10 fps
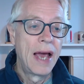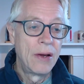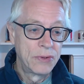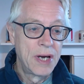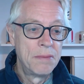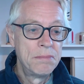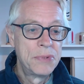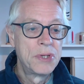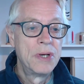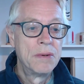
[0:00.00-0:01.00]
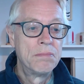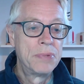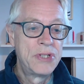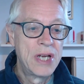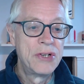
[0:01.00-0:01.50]
Outcomes,
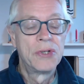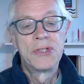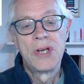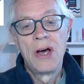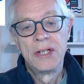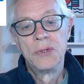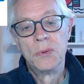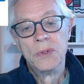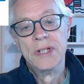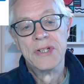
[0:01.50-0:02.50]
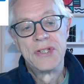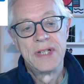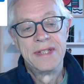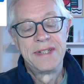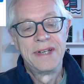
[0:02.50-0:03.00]
potential target
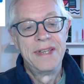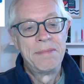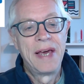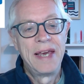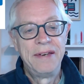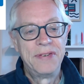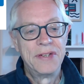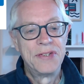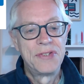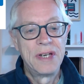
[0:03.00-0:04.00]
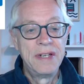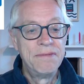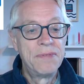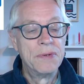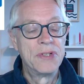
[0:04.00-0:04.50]
audiences and their behaviours and
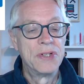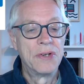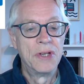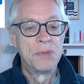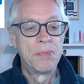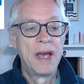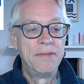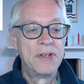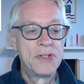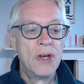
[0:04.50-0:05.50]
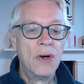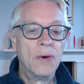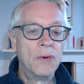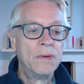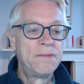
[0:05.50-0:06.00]
influences on those behaviours
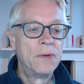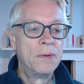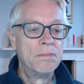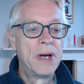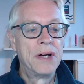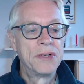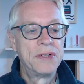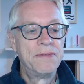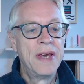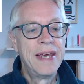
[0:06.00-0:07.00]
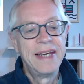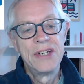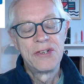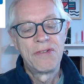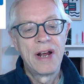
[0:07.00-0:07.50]
all form part of
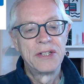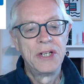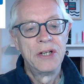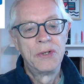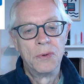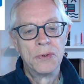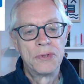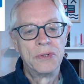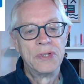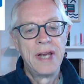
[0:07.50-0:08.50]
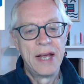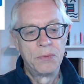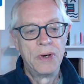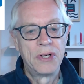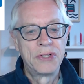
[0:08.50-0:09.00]
interacting causal
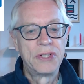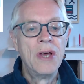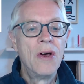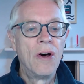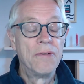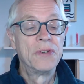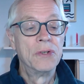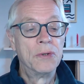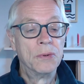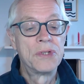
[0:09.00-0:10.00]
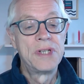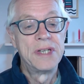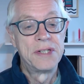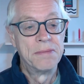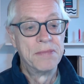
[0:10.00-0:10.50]
networks, often called
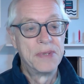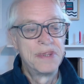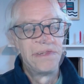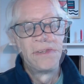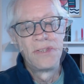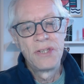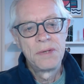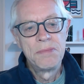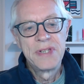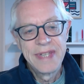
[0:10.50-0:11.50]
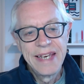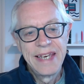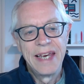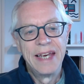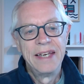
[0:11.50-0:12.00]
systems. Systems
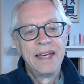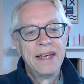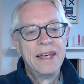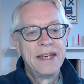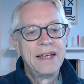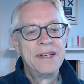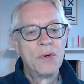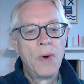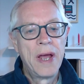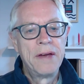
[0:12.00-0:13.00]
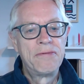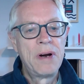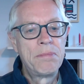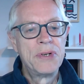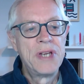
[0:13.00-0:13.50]
thinking is a way of
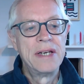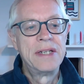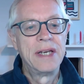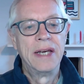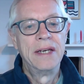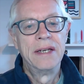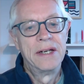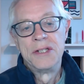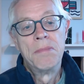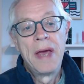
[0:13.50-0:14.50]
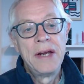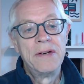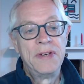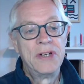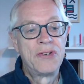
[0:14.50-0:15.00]
representing a domain
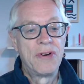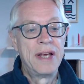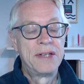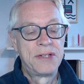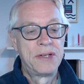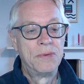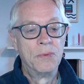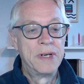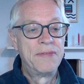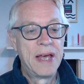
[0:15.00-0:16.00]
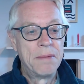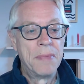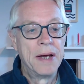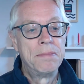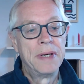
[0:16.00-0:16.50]
of interest, whatever that
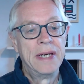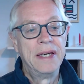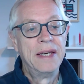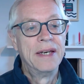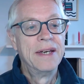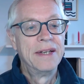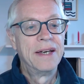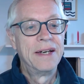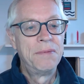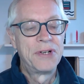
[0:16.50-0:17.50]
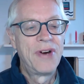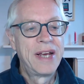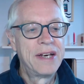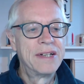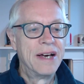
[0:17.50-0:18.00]
might be, uh, which
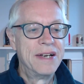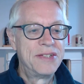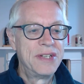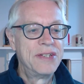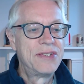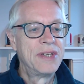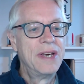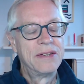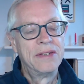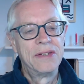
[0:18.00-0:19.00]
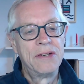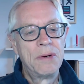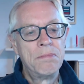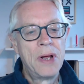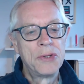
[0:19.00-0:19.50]
recognises that there
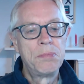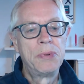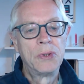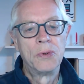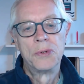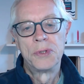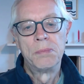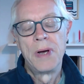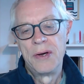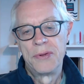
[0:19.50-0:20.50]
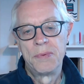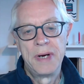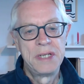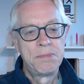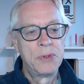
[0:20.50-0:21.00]
are multiple causal
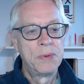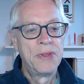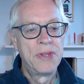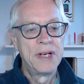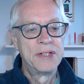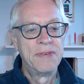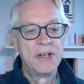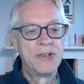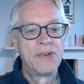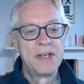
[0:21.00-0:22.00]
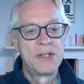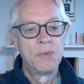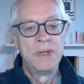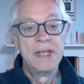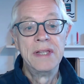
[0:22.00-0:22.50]
pathways between things of interest
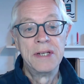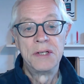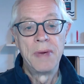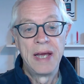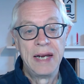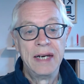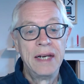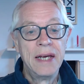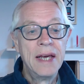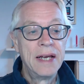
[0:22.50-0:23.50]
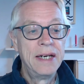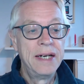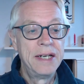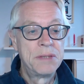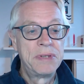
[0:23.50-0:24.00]
within the domain,
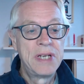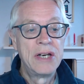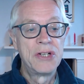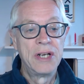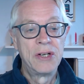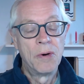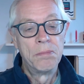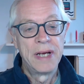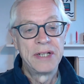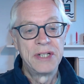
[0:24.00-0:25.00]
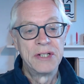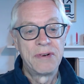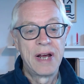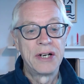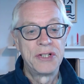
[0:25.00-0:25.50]
leading to potentially complex
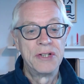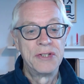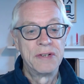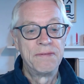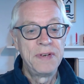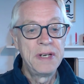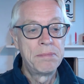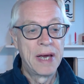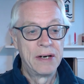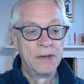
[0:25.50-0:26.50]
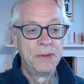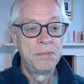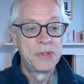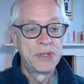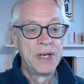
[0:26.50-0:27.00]
interactions and feedback
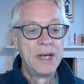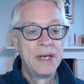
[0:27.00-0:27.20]
loops.